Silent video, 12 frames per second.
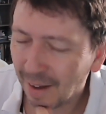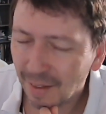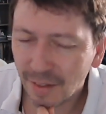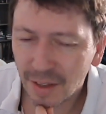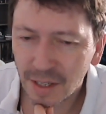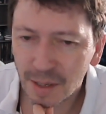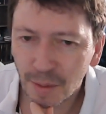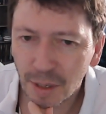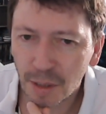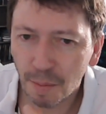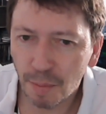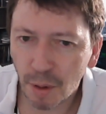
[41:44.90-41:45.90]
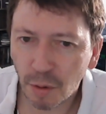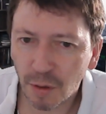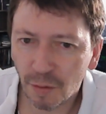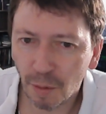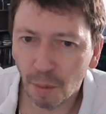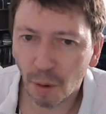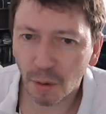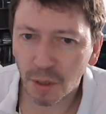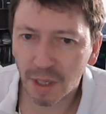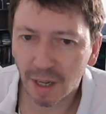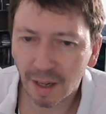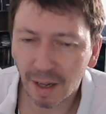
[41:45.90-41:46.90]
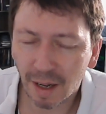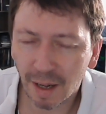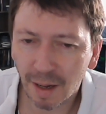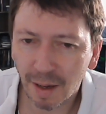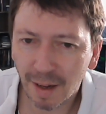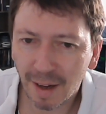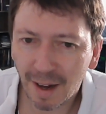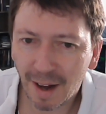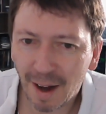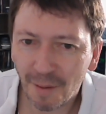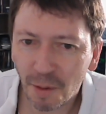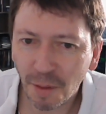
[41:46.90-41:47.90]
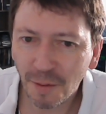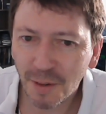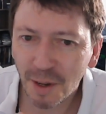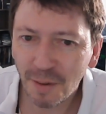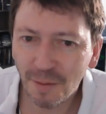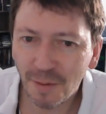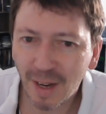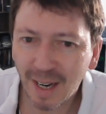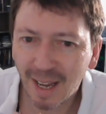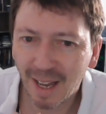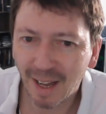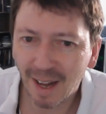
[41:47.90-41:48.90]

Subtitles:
There's some beautiful books that I've got the sudden feeling,